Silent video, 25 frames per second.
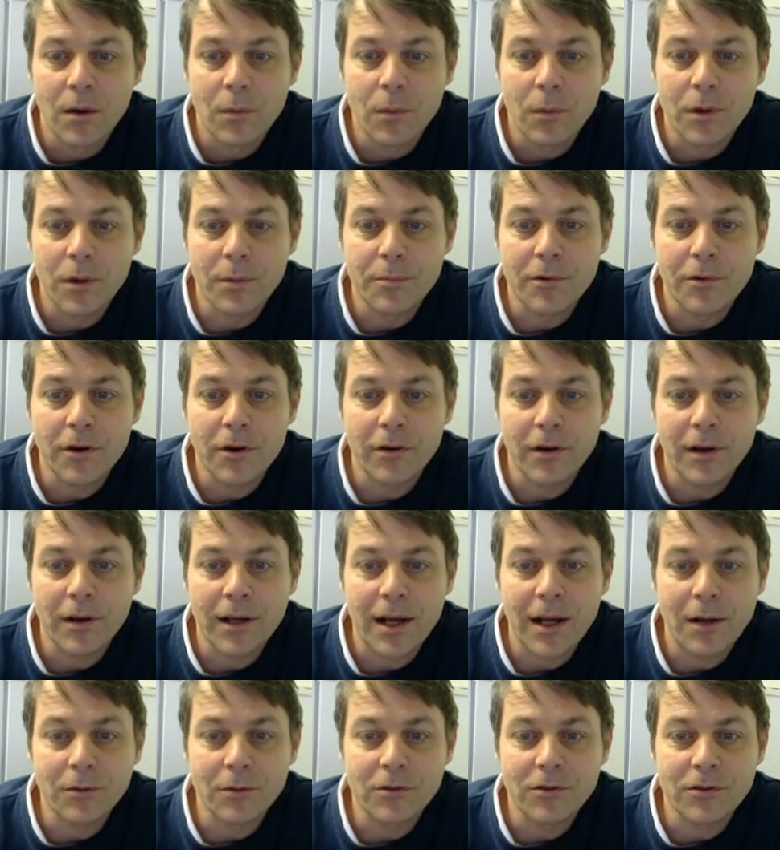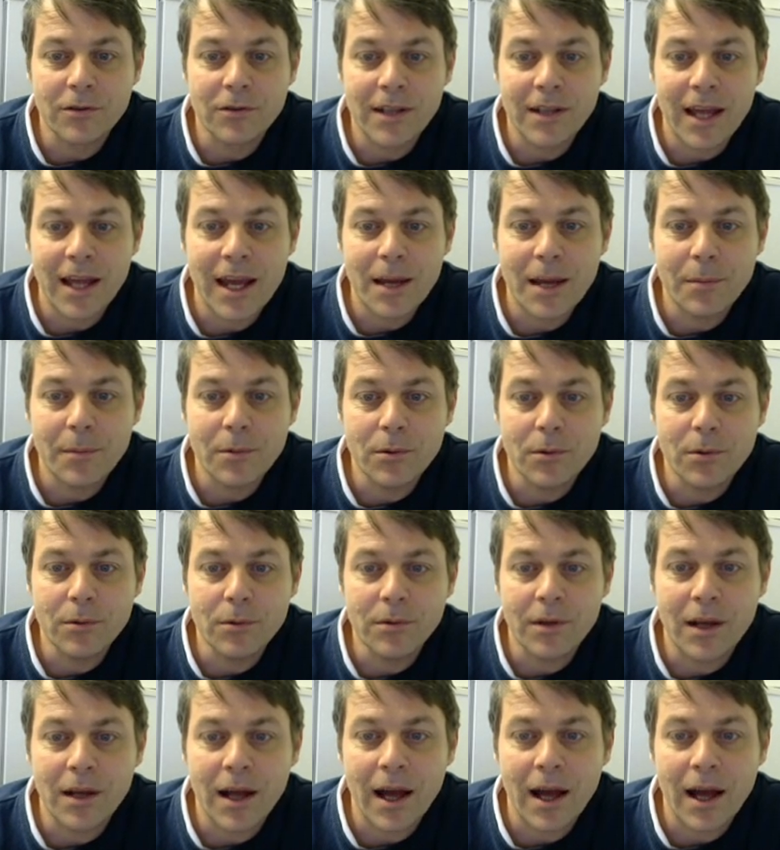With the program counter
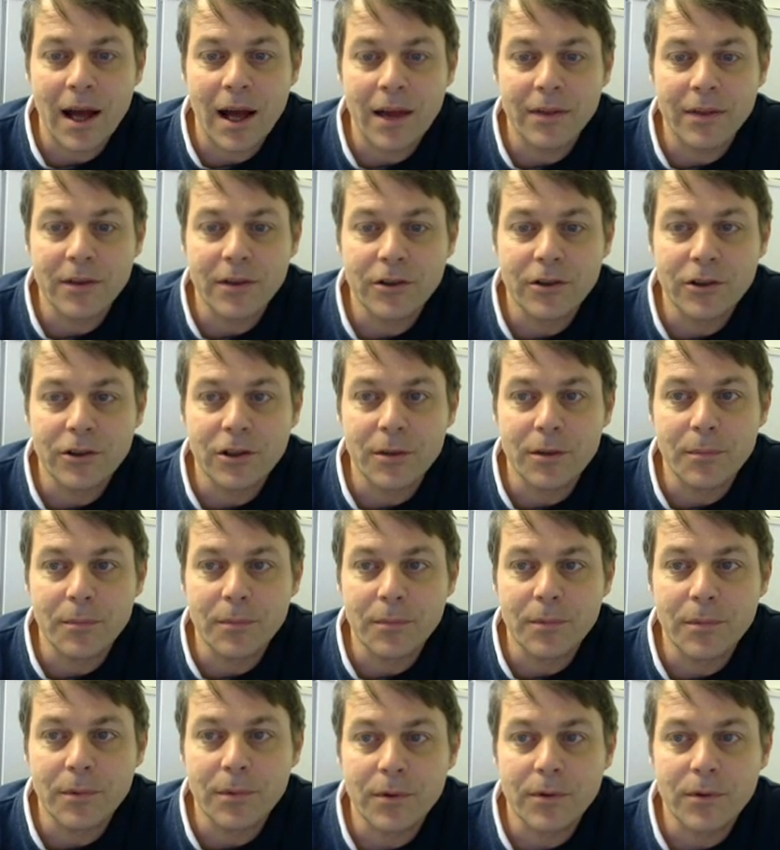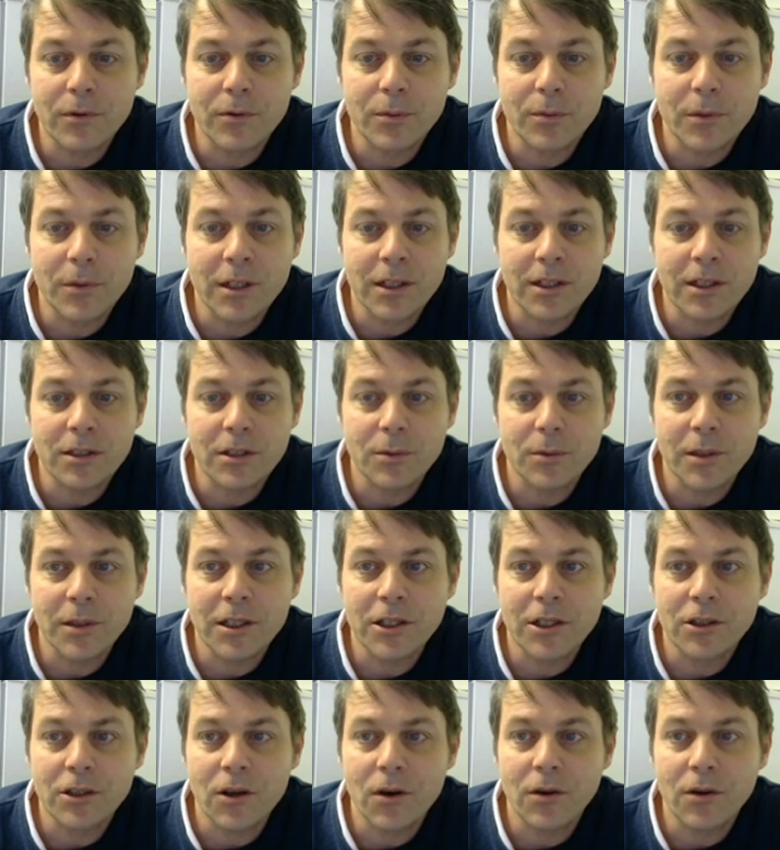enabled and the jump switch
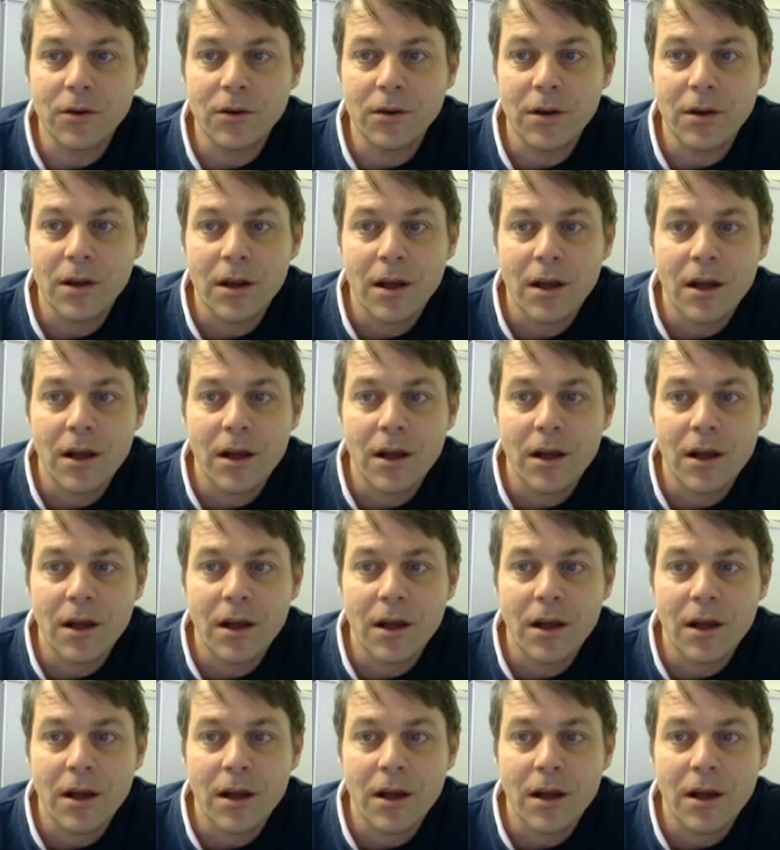switched on,